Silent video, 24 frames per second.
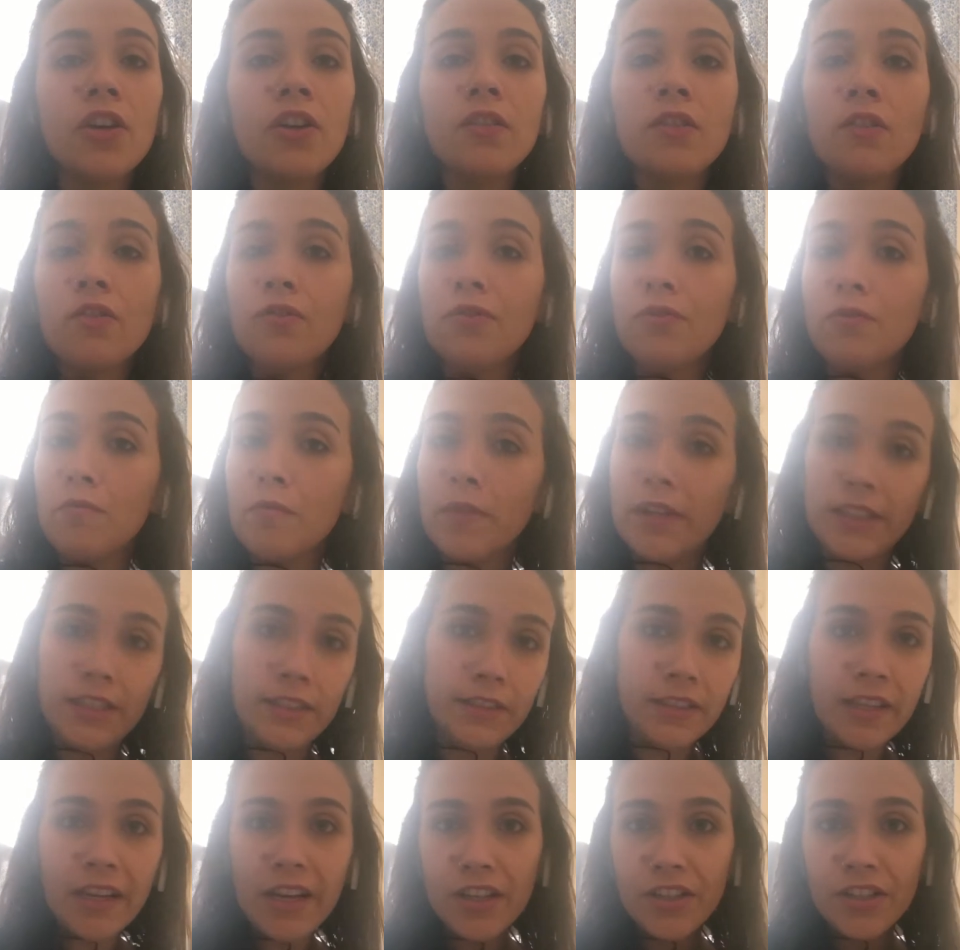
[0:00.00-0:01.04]
through
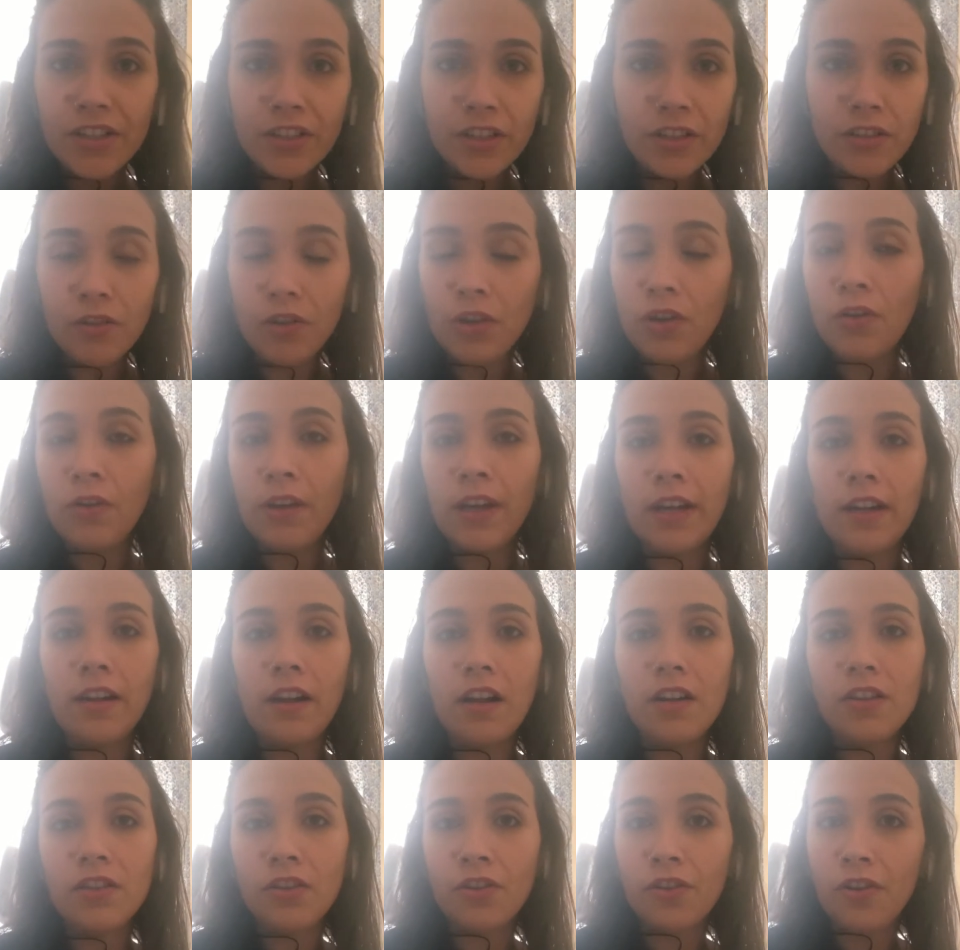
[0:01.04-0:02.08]
meditation. You can
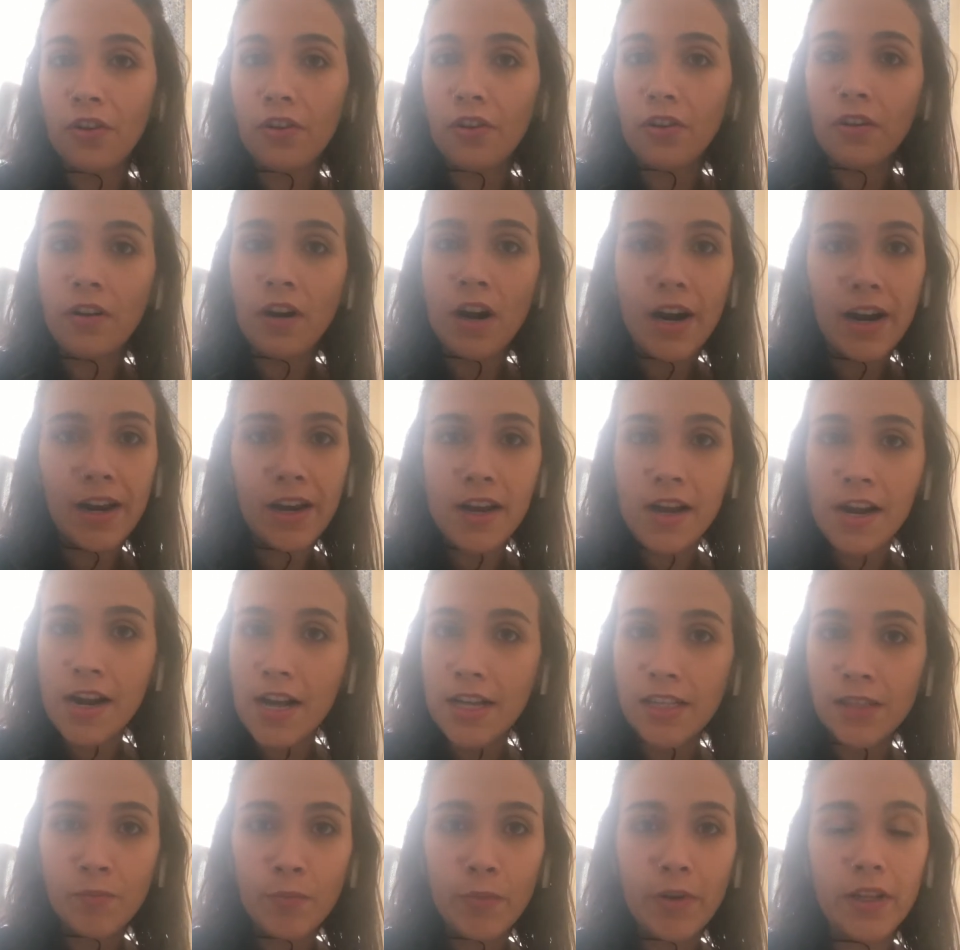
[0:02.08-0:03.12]
ask your higher
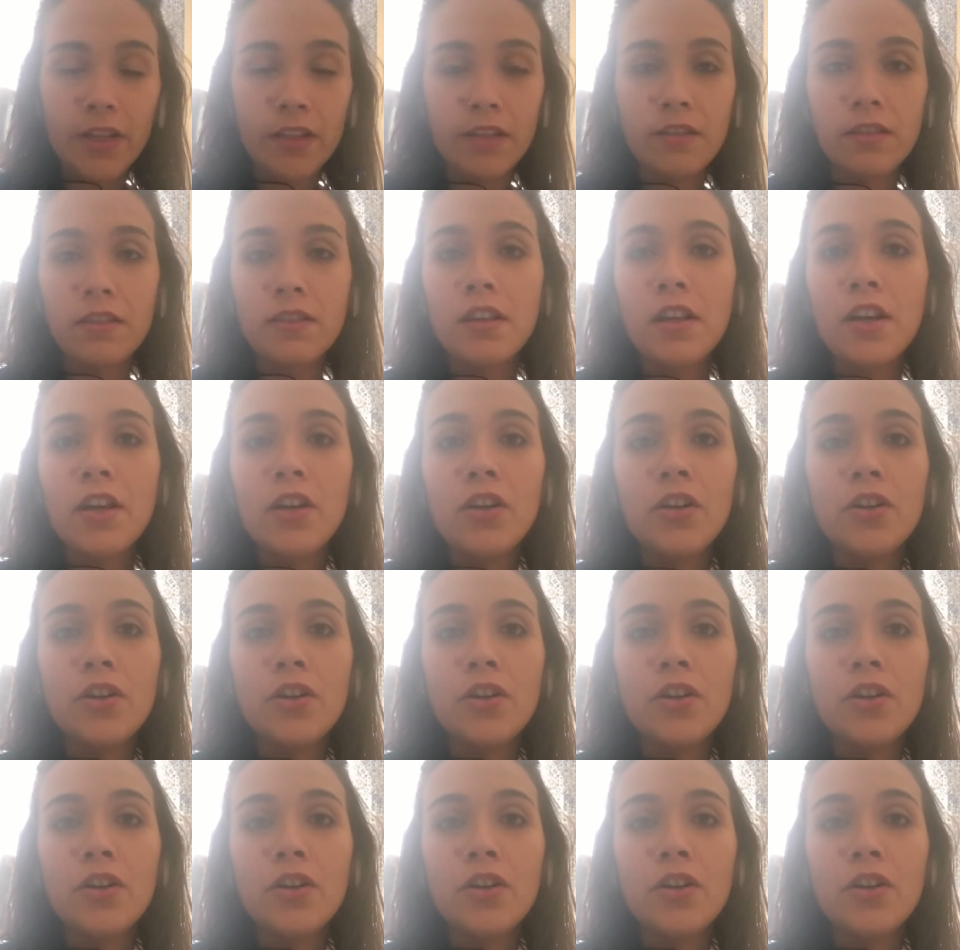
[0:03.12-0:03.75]
aspects